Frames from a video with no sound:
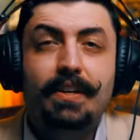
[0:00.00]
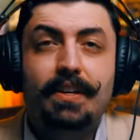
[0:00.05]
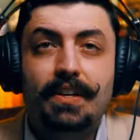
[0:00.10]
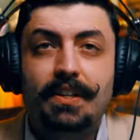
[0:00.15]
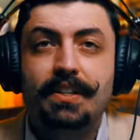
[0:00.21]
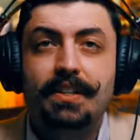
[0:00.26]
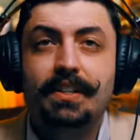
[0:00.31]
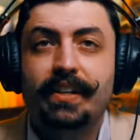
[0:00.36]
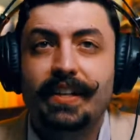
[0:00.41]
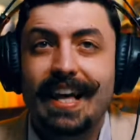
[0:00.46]

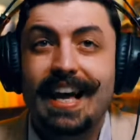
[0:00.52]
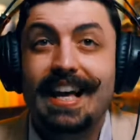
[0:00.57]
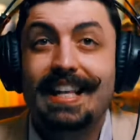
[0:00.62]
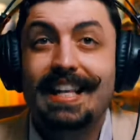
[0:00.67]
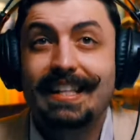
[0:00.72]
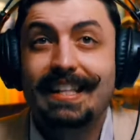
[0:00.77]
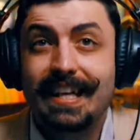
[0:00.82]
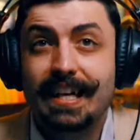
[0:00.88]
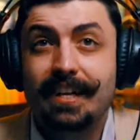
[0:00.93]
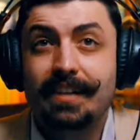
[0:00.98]
on that
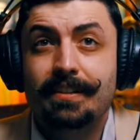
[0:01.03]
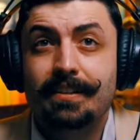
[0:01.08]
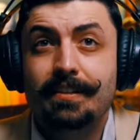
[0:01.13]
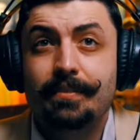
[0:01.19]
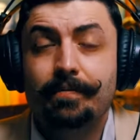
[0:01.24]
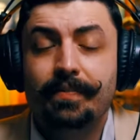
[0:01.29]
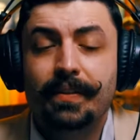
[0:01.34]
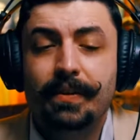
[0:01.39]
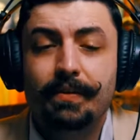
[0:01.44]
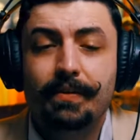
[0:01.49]
thing,
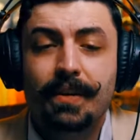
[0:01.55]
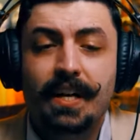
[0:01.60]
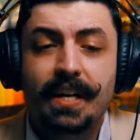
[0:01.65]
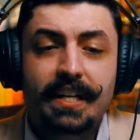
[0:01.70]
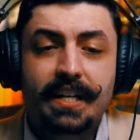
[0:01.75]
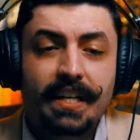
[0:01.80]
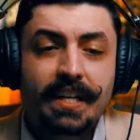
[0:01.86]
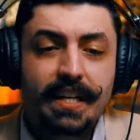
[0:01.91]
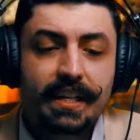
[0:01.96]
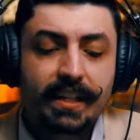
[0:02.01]
right?
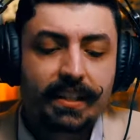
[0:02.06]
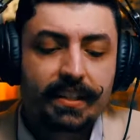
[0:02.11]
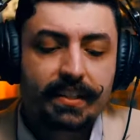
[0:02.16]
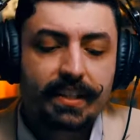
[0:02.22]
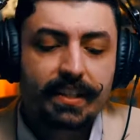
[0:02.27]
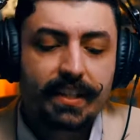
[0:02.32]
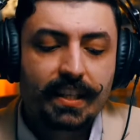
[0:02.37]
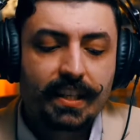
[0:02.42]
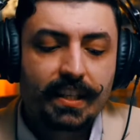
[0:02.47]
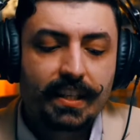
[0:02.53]
Because
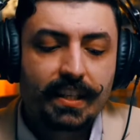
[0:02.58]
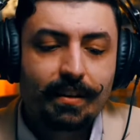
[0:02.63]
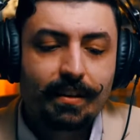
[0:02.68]
the